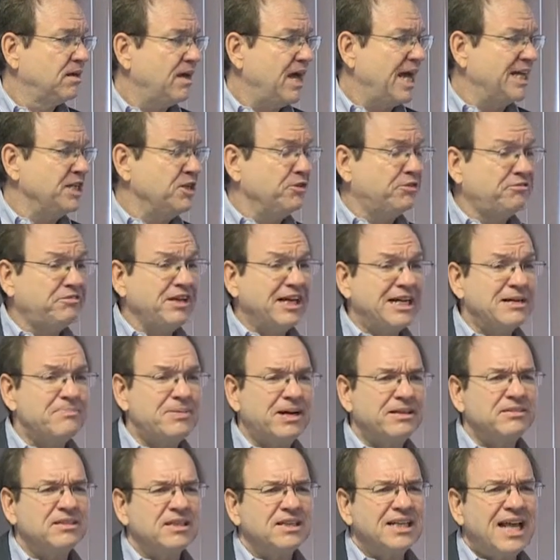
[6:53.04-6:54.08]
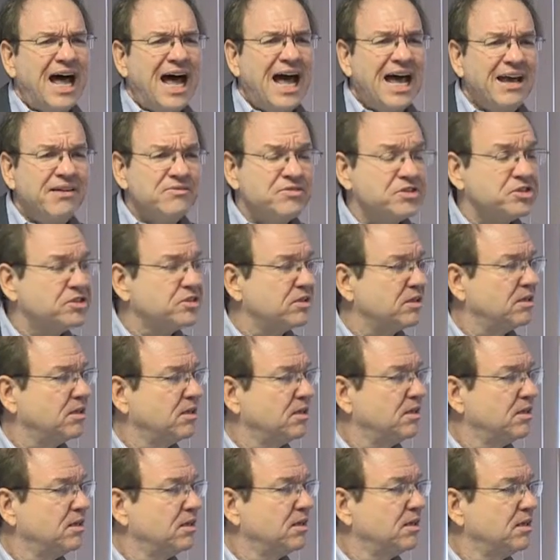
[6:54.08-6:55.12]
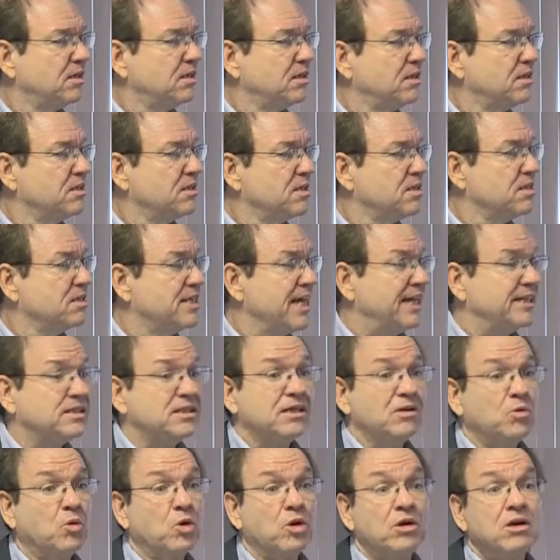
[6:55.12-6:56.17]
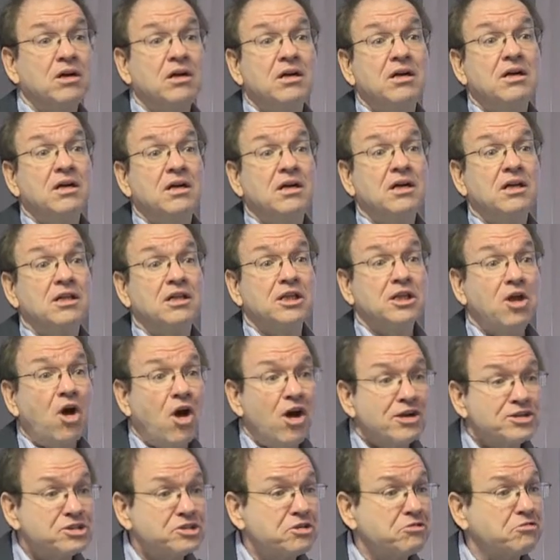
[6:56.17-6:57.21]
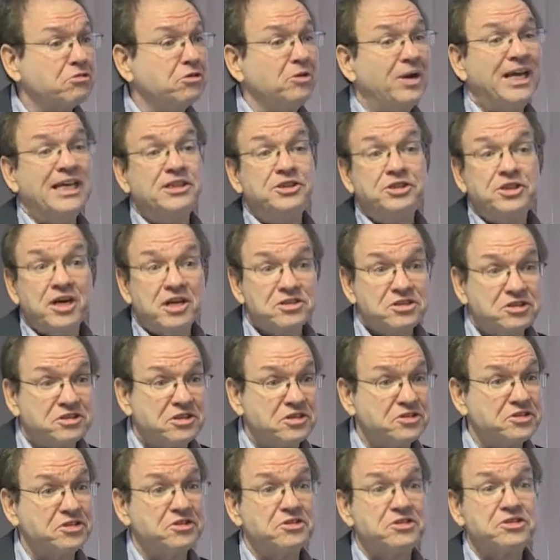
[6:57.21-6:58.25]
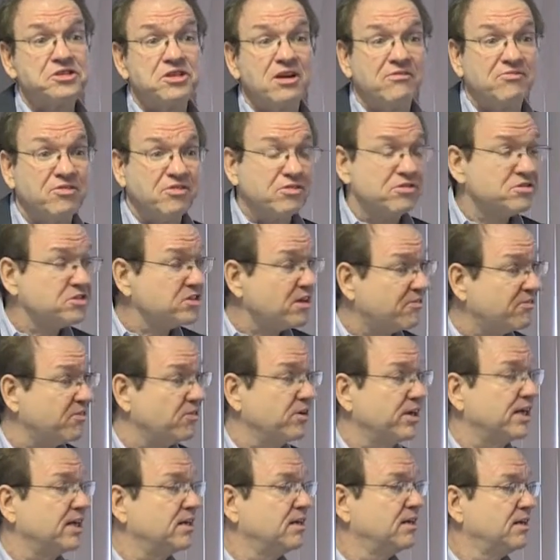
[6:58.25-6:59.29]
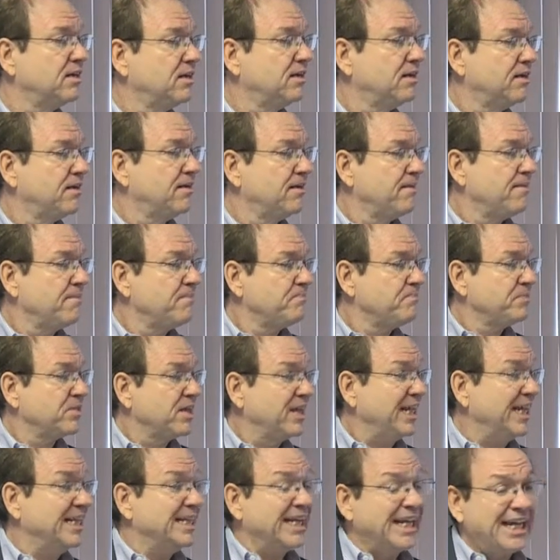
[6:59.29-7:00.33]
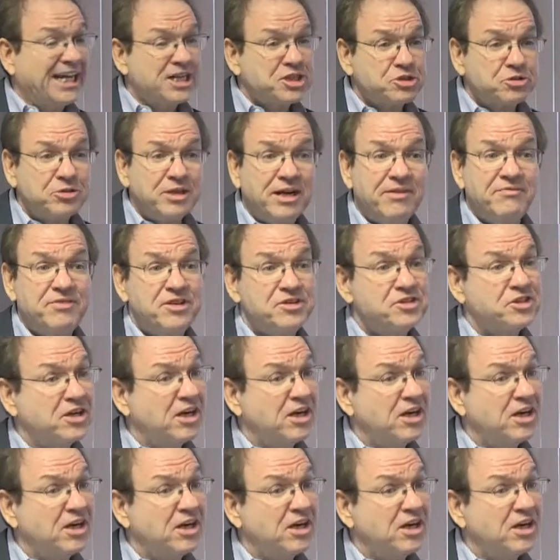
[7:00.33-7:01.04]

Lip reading: and you think about the lives that were lost through injustice and suffering in the history of this